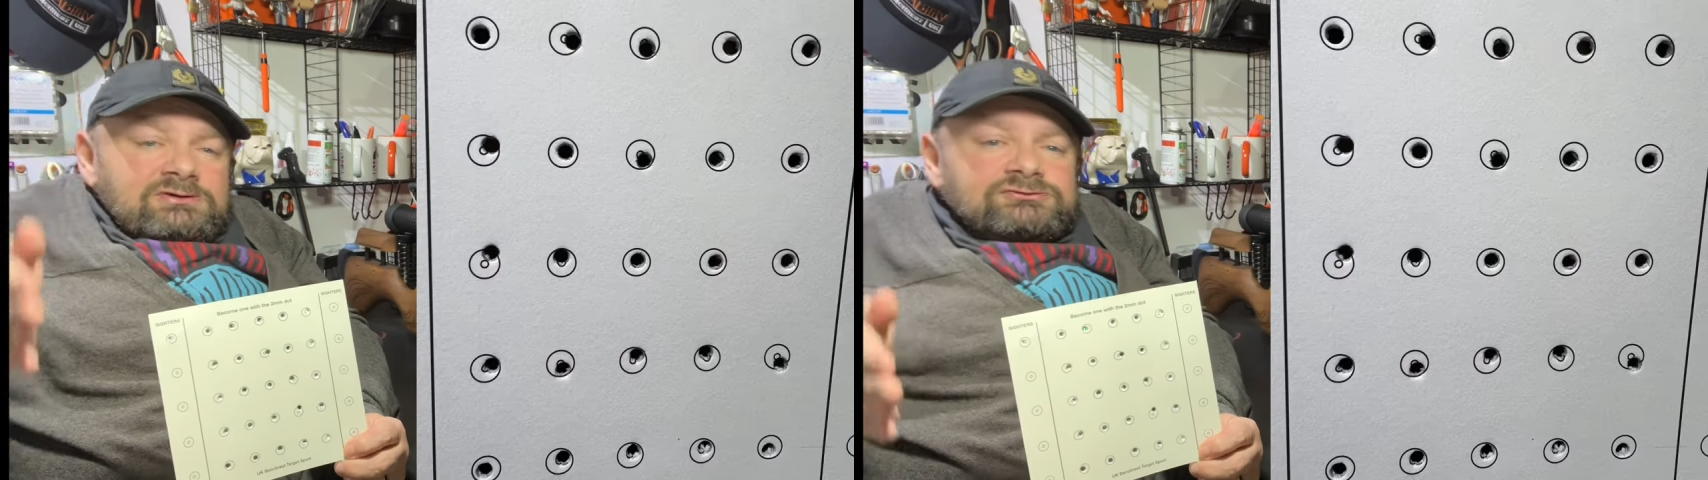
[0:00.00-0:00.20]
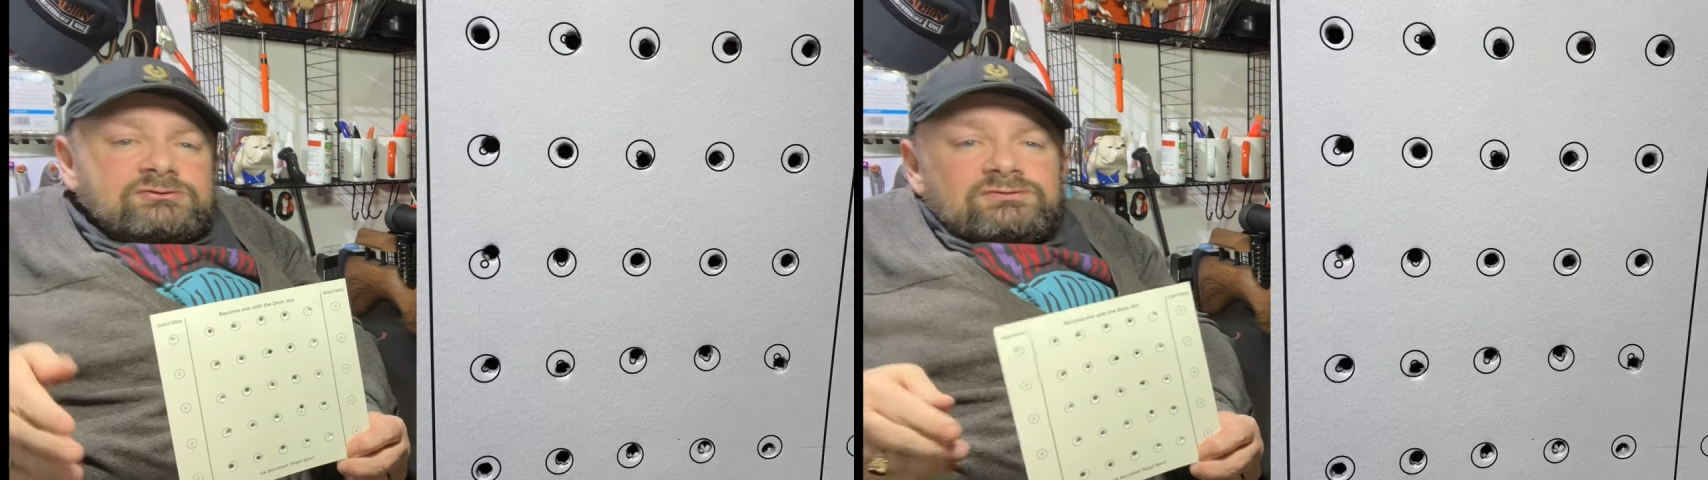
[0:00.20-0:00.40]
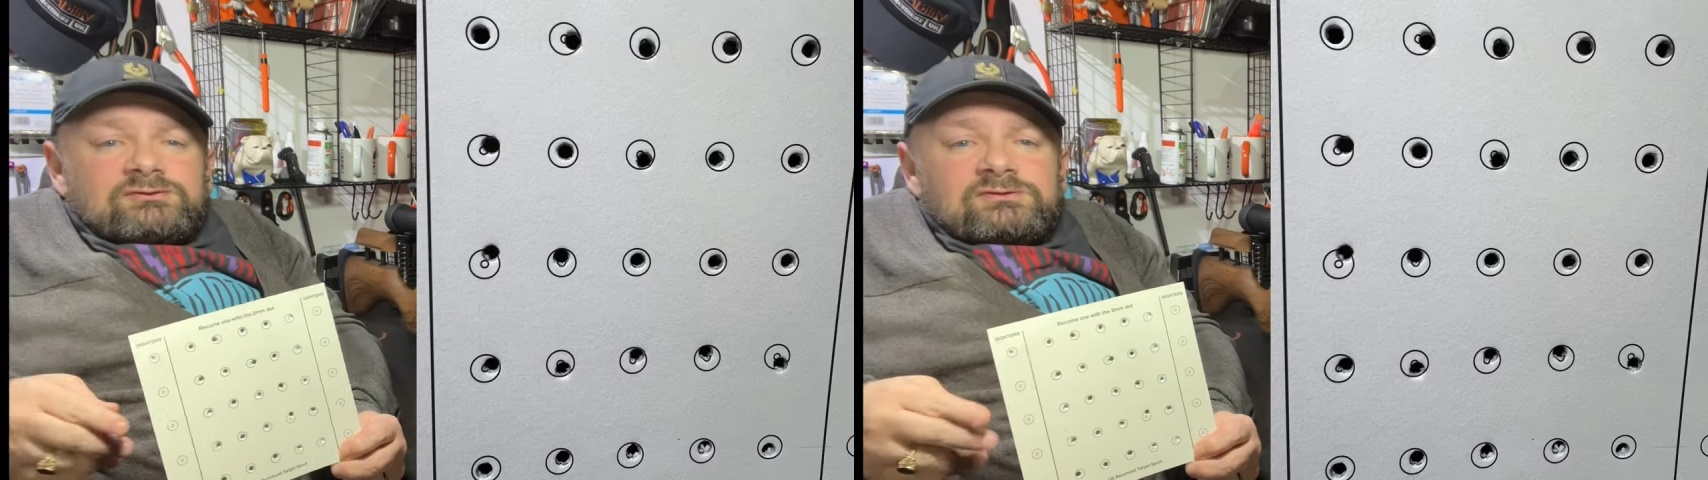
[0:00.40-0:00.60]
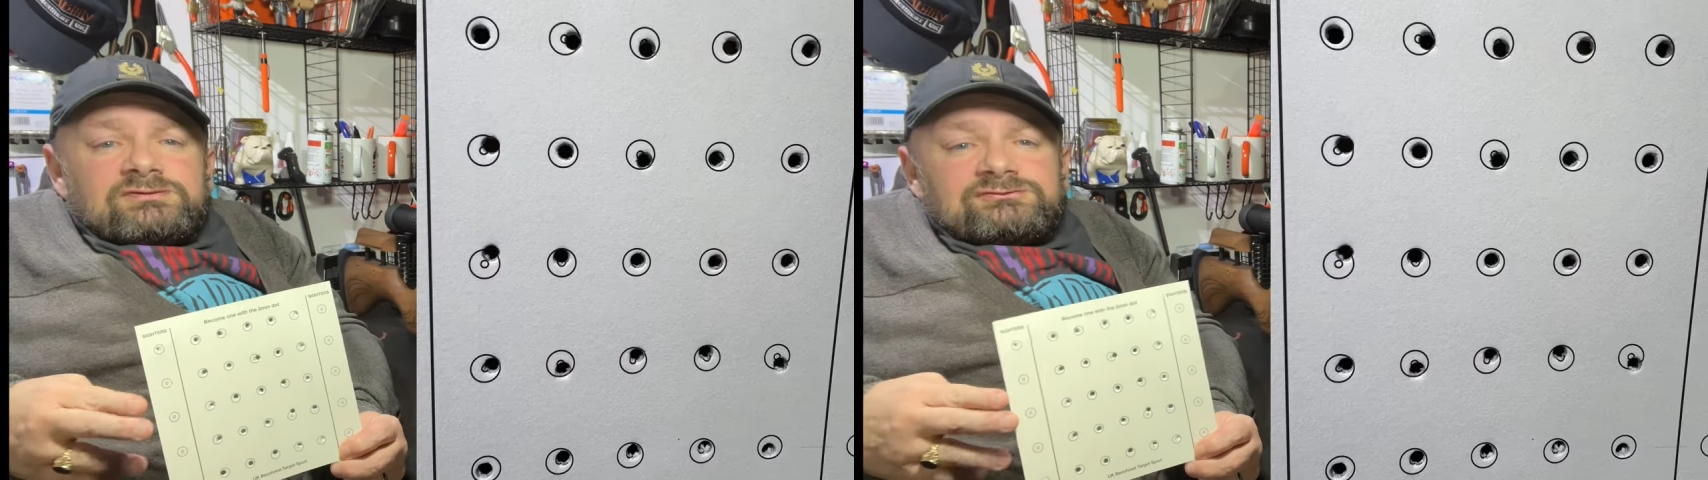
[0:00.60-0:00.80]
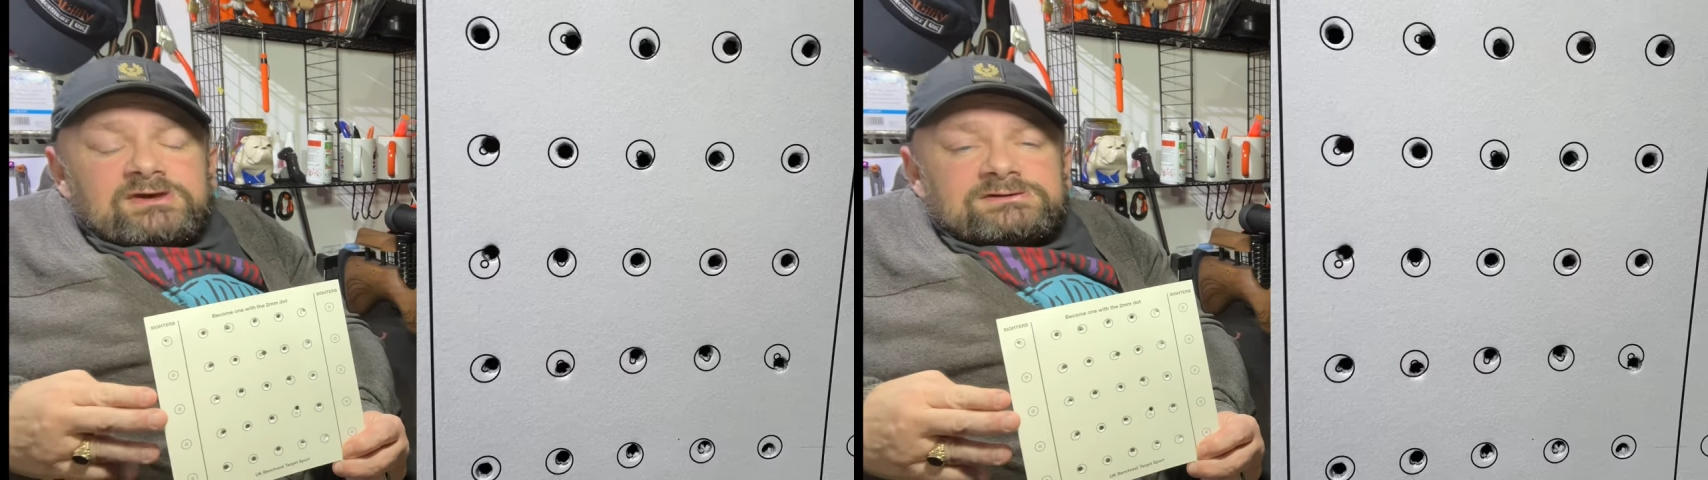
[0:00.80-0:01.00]
I shoot through
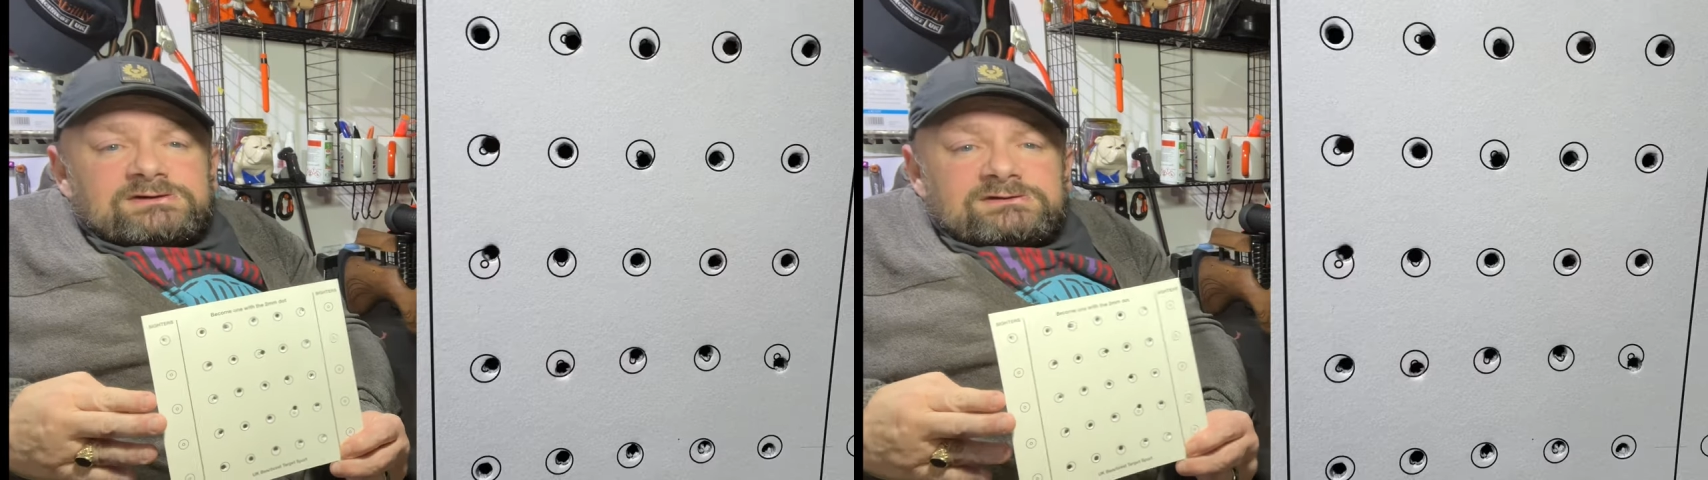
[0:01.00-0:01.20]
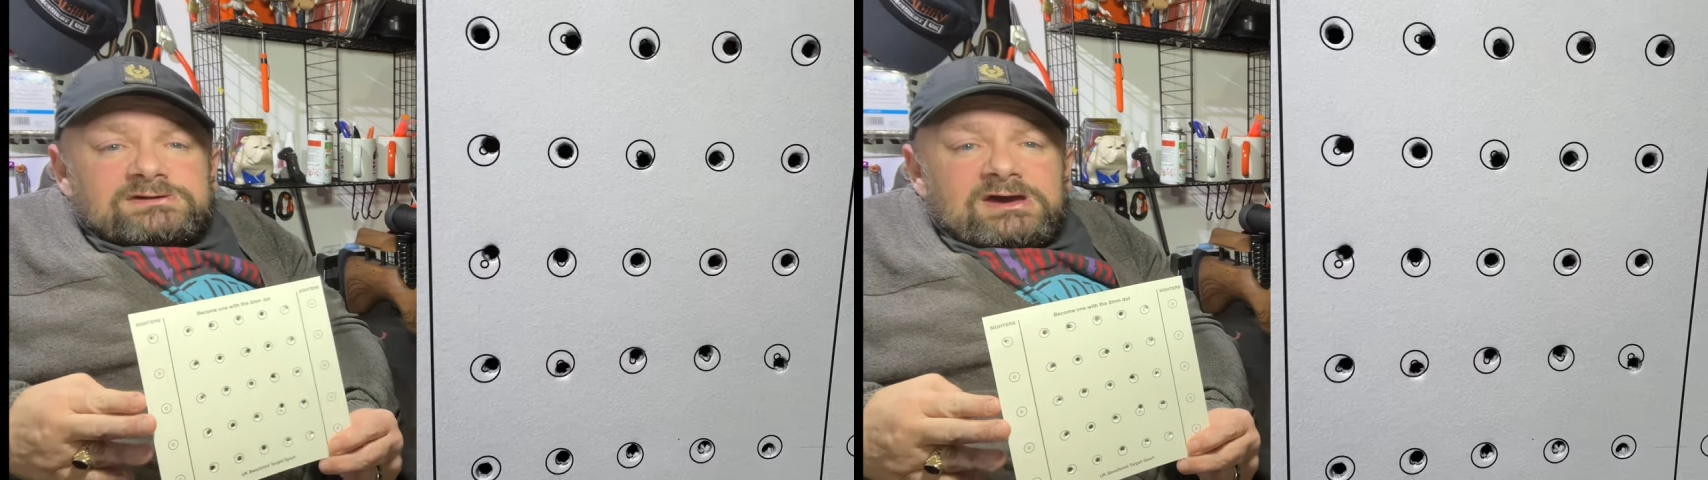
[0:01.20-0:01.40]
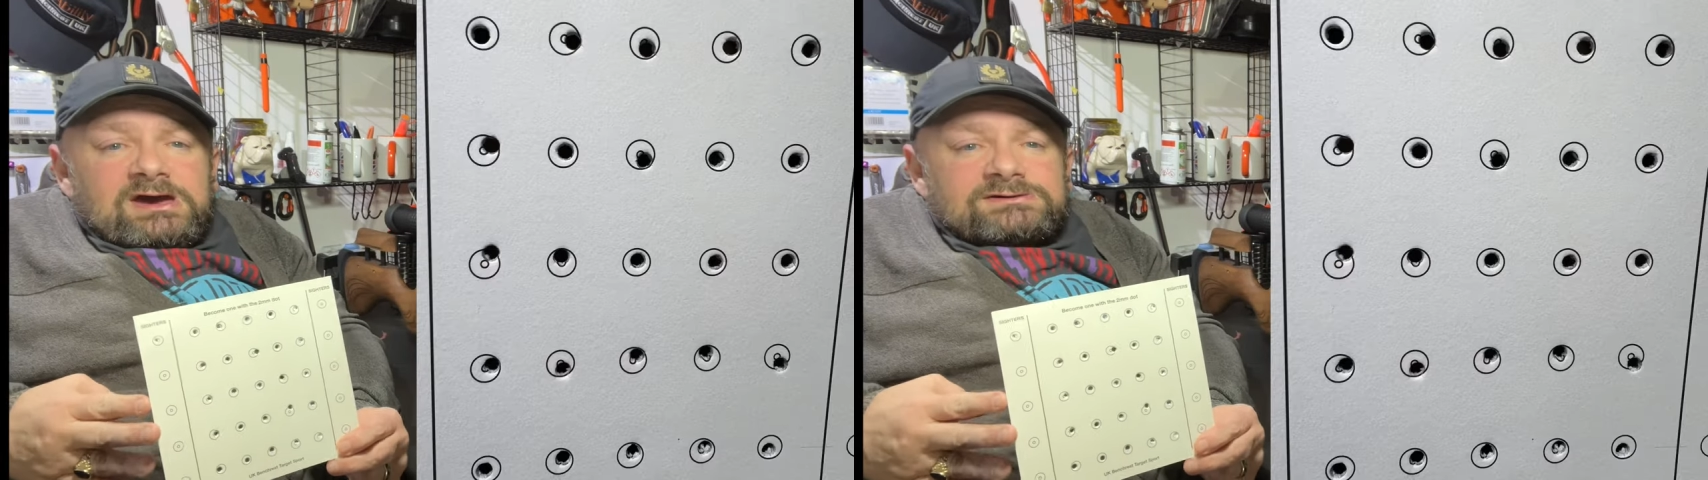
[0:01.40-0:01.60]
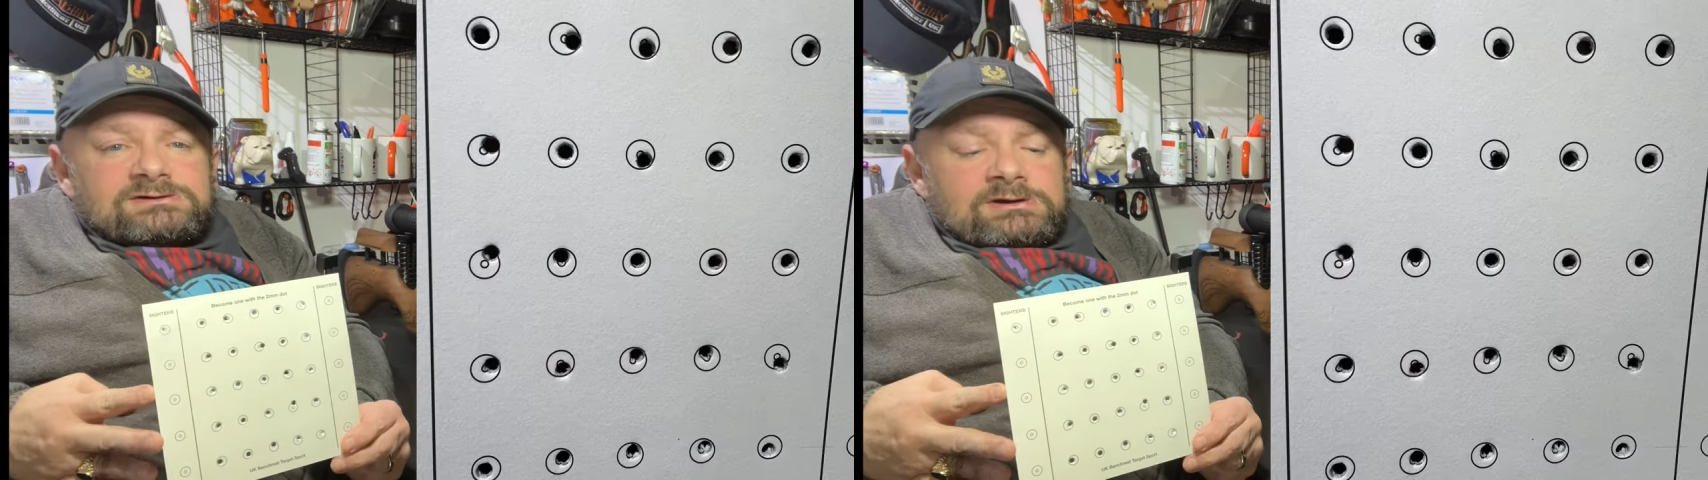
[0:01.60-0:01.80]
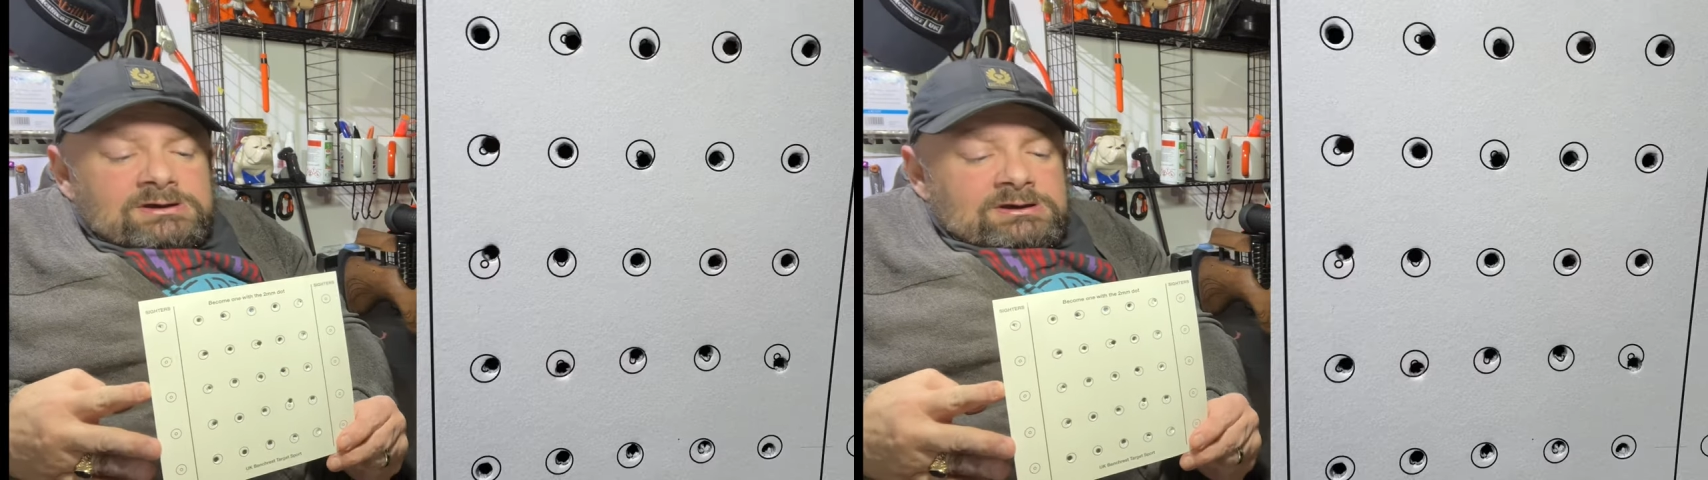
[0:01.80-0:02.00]
the shed into the garden,